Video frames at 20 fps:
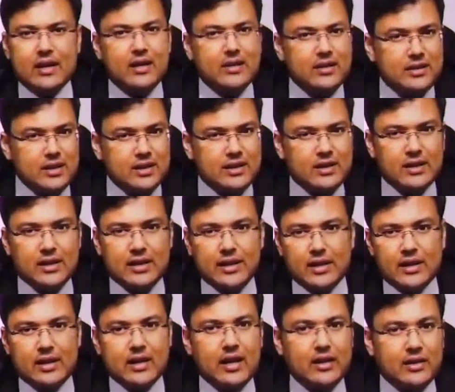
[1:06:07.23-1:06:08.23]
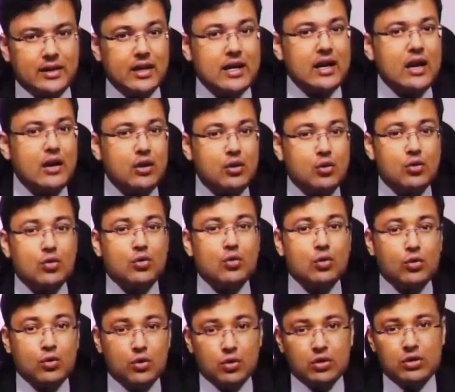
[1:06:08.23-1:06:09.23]
generally there are no
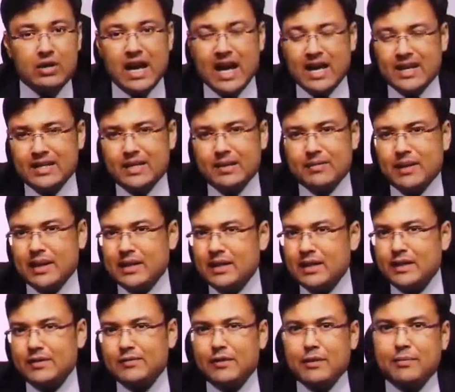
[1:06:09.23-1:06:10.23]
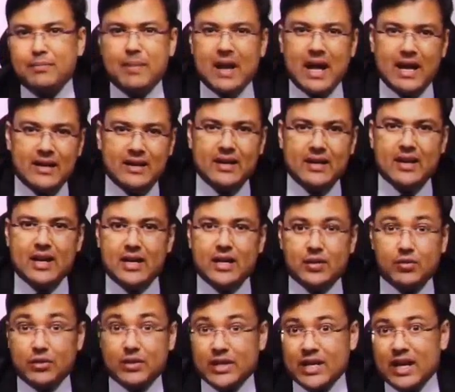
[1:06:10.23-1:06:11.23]
good antibiotics for pancreas
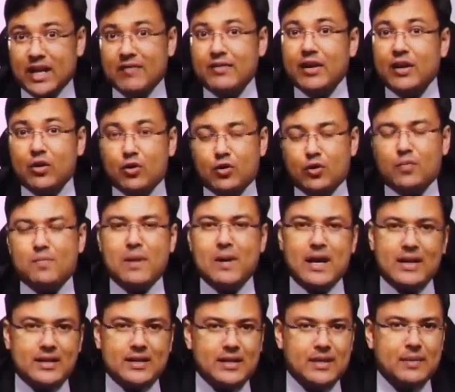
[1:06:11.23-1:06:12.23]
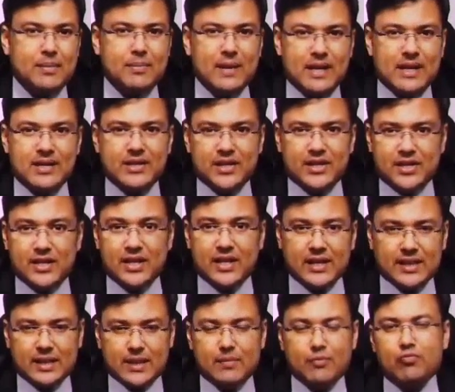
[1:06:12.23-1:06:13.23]
which are having good pancreatic penetration
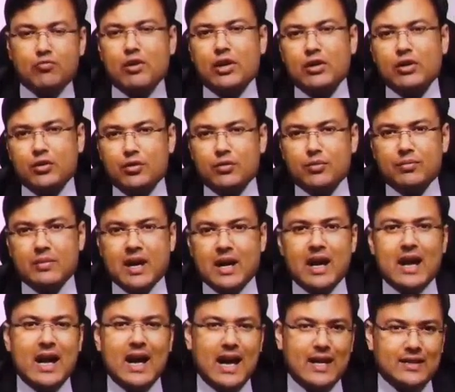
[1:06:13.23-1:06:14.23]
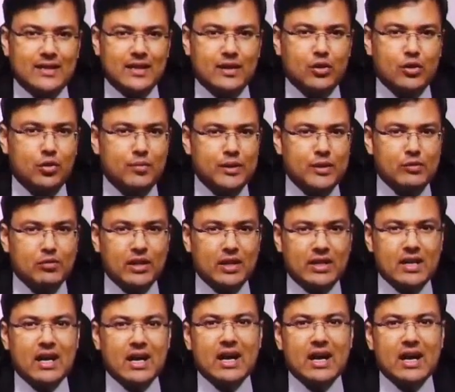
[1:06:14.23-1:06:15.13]
except one group, and that group is what?